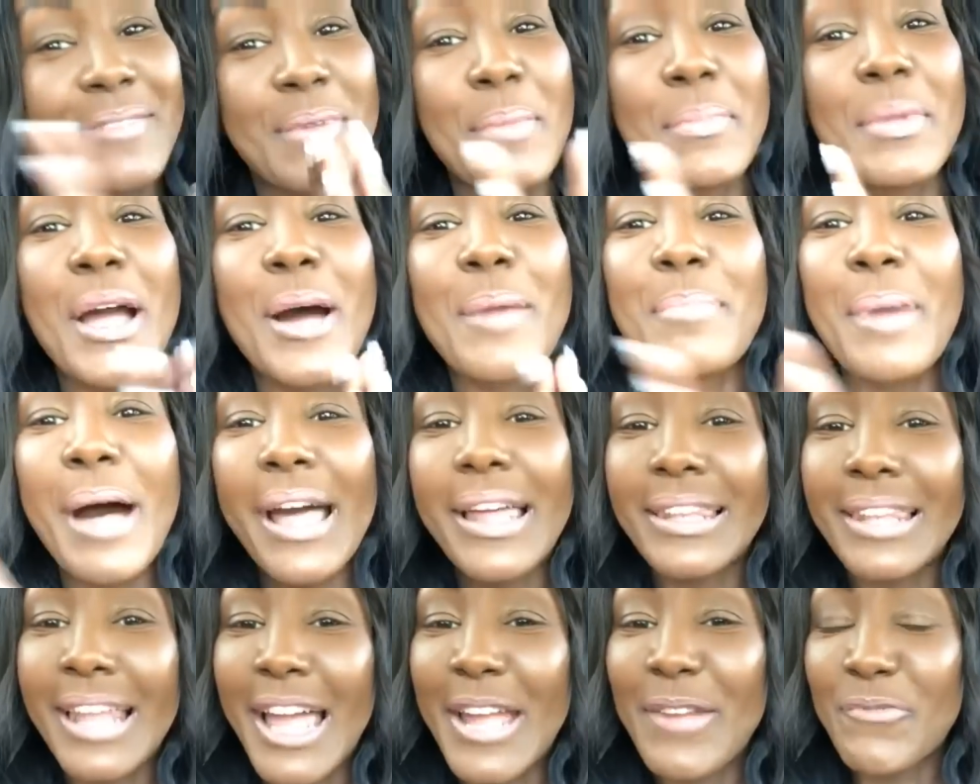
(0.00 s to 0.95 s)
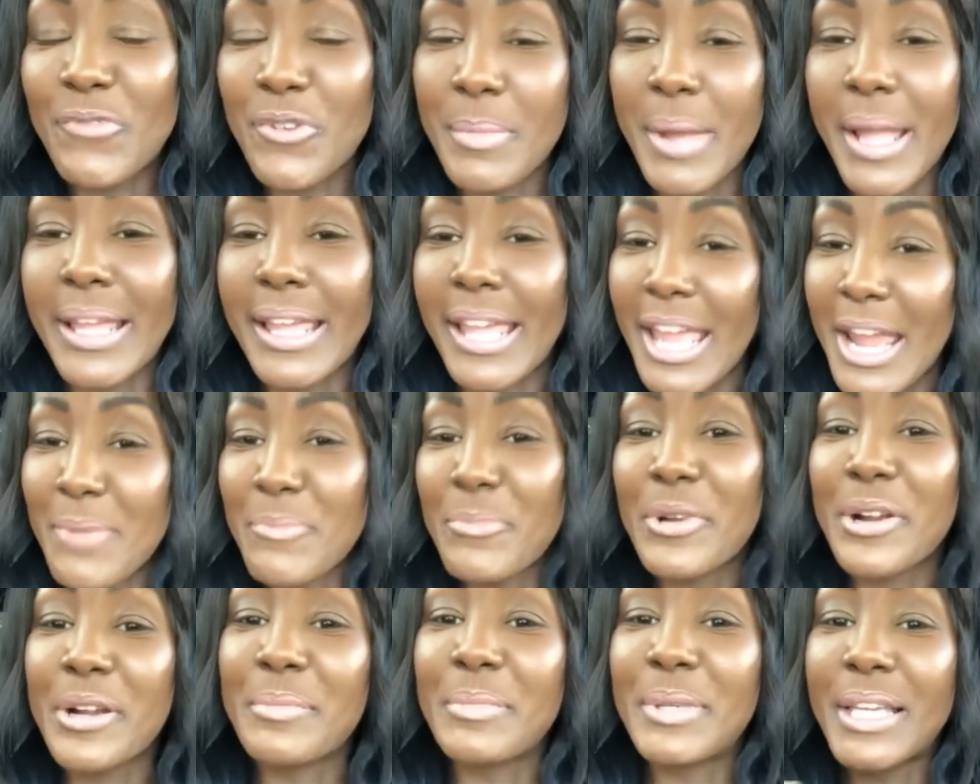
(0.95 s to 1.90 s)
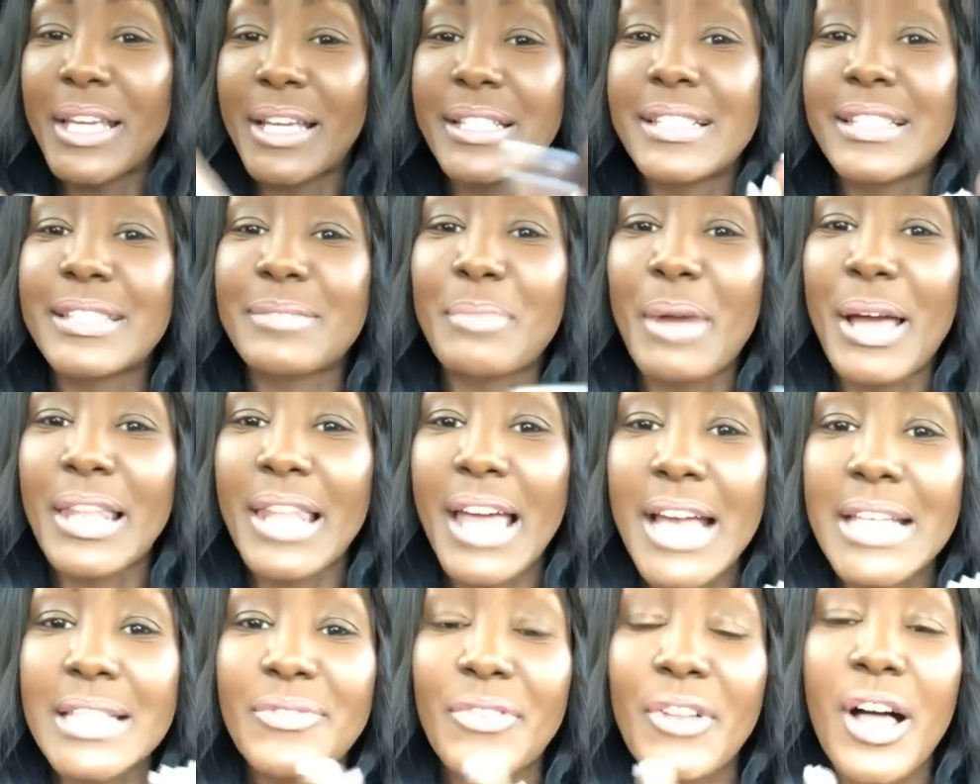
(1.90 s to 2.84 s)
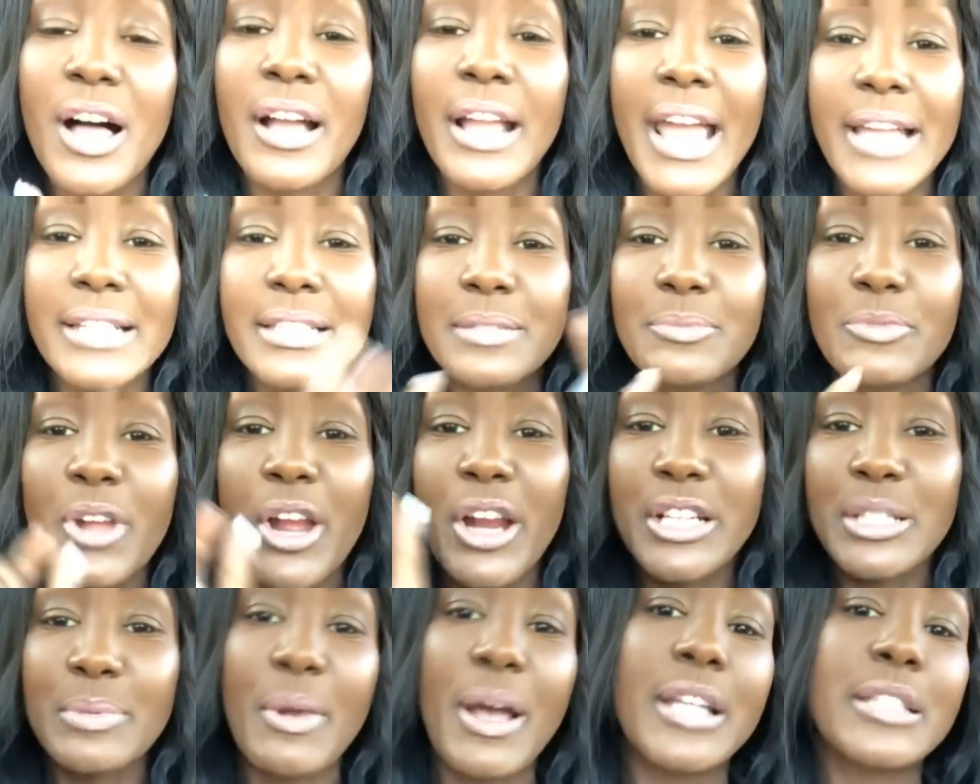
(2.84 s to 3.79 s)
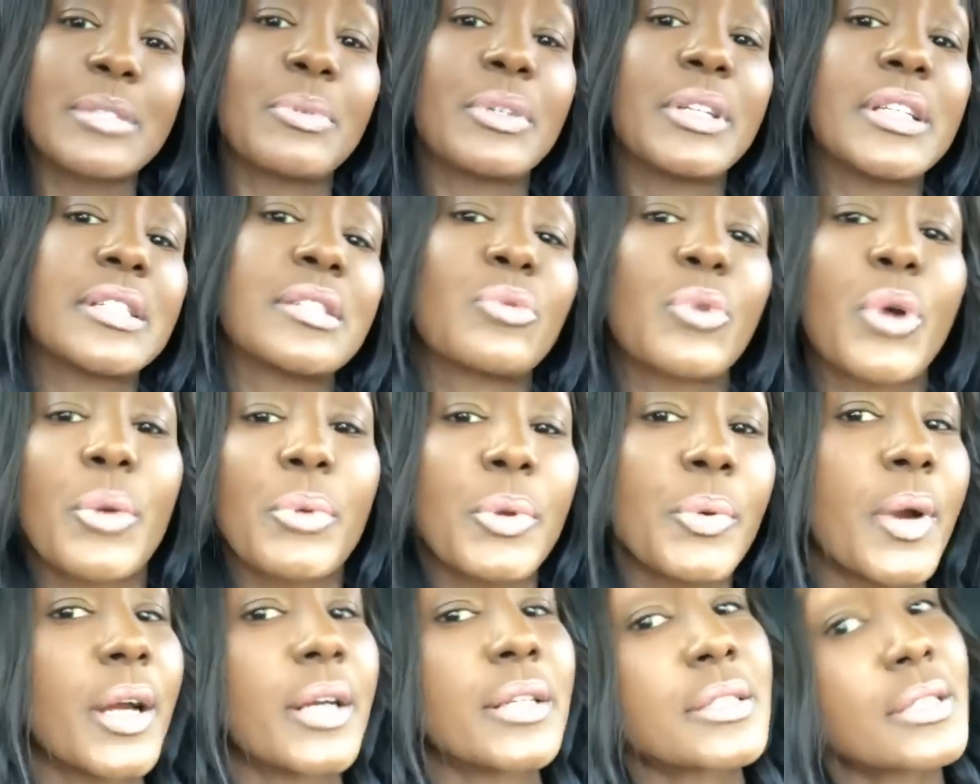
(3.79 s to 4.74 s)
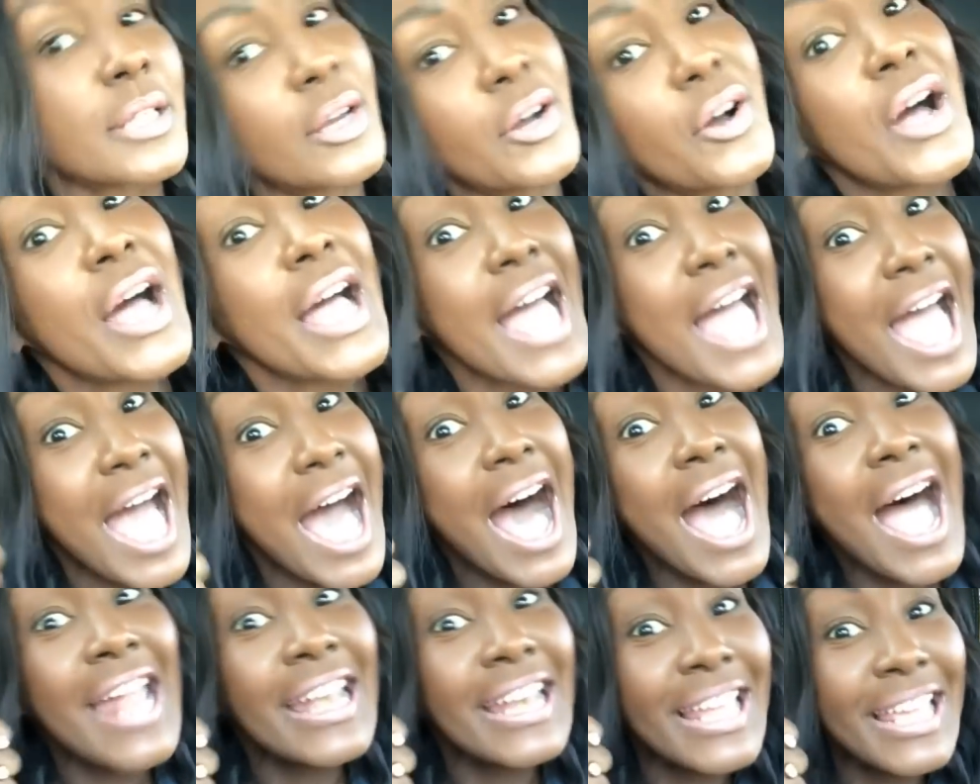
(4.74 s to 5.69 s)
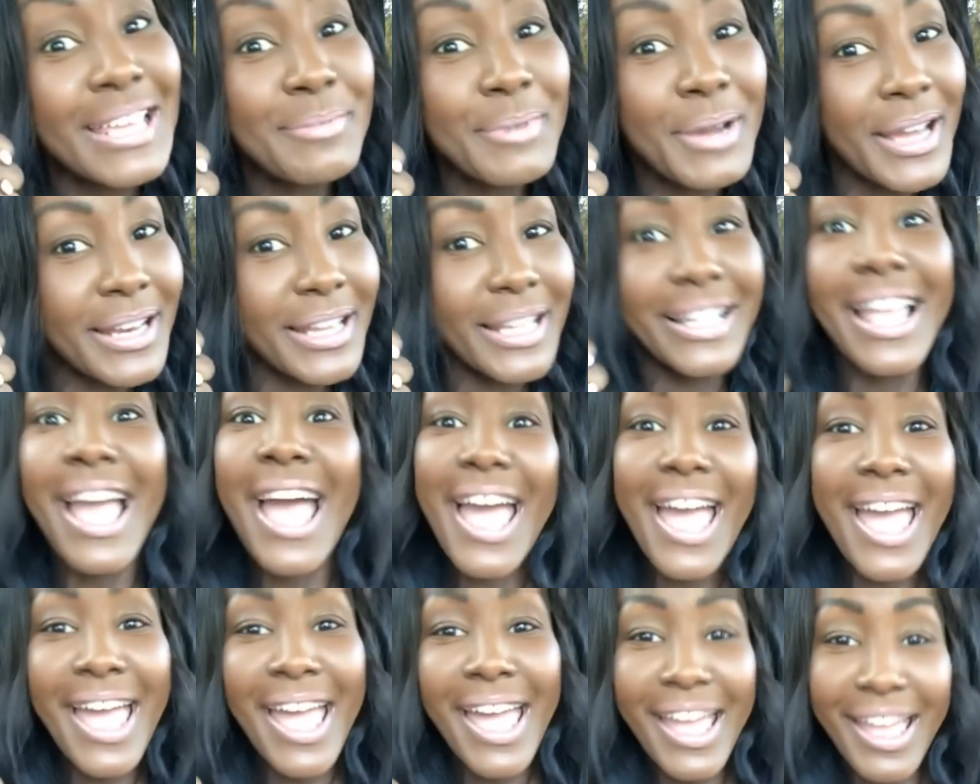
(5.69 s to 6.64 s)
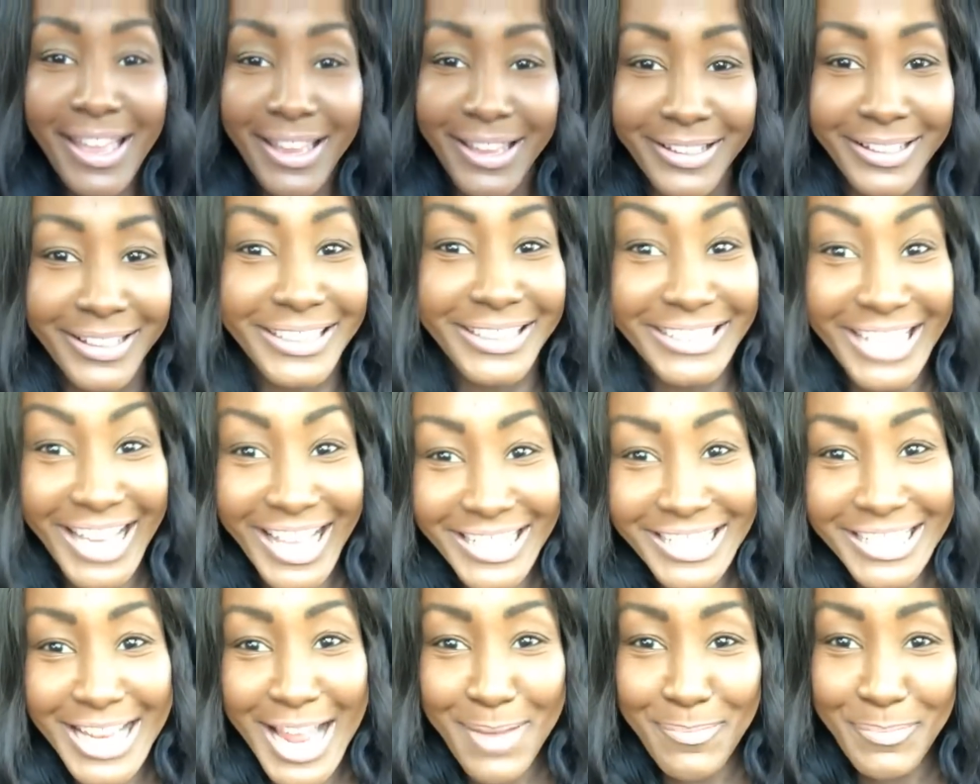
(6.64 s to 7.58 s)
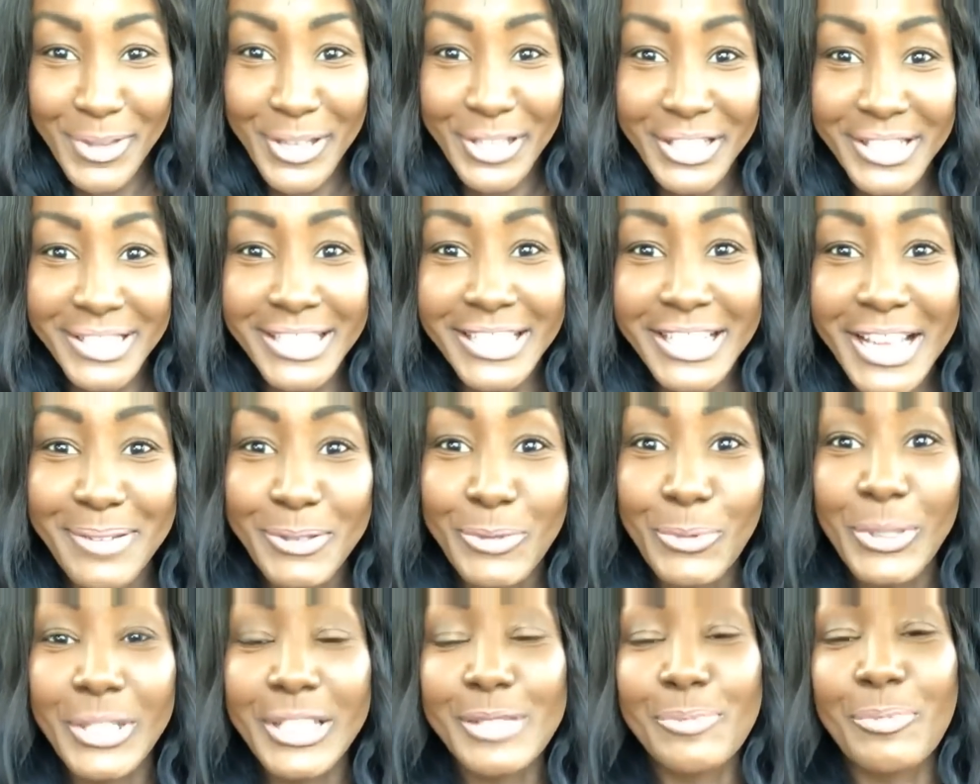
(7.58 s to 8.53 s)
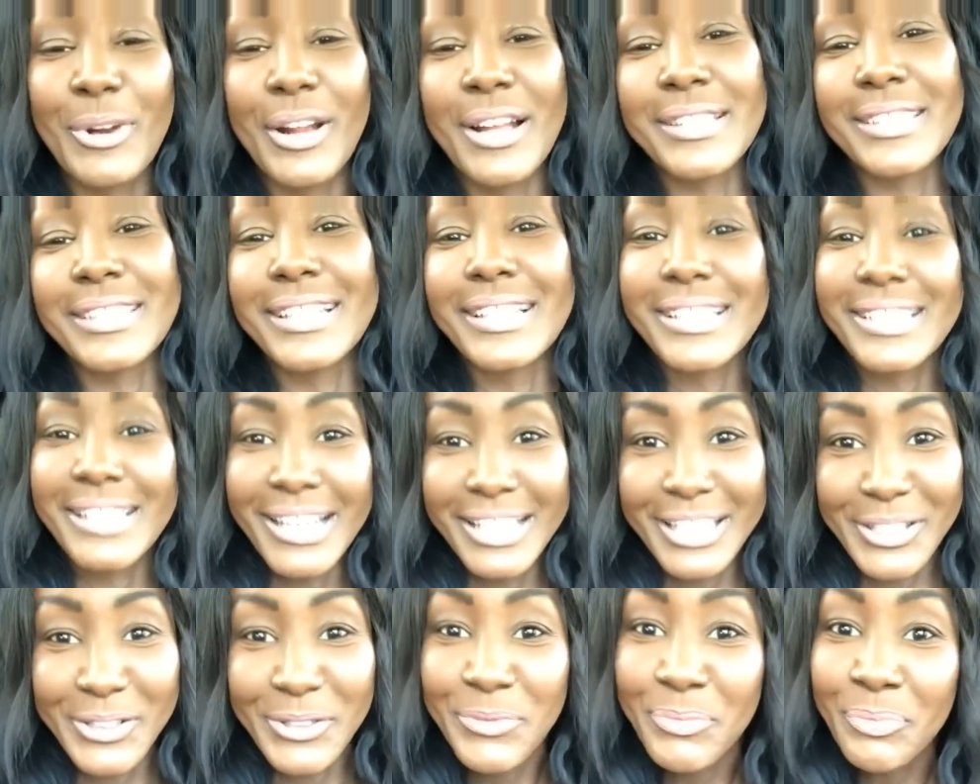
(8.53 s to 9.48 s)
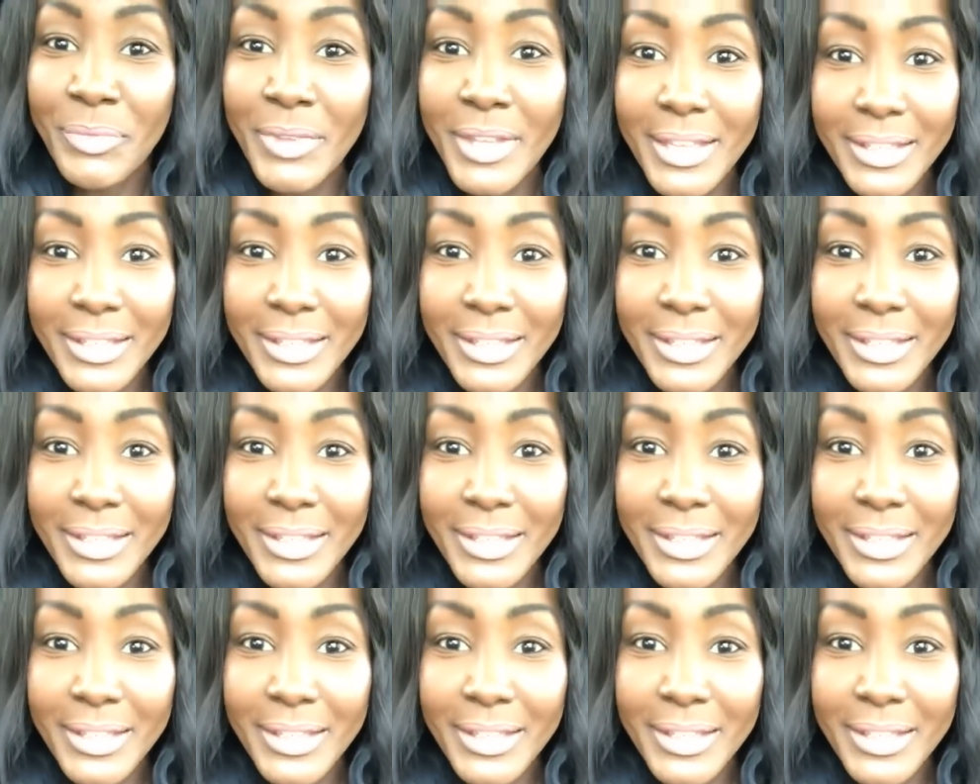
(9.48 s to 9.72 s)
Maybe I'll buy a light for my camera because my last vlog had some dark spots because of where we were. So I need money. Yay. Next stop, million subs, Willis Brown says. Thank you.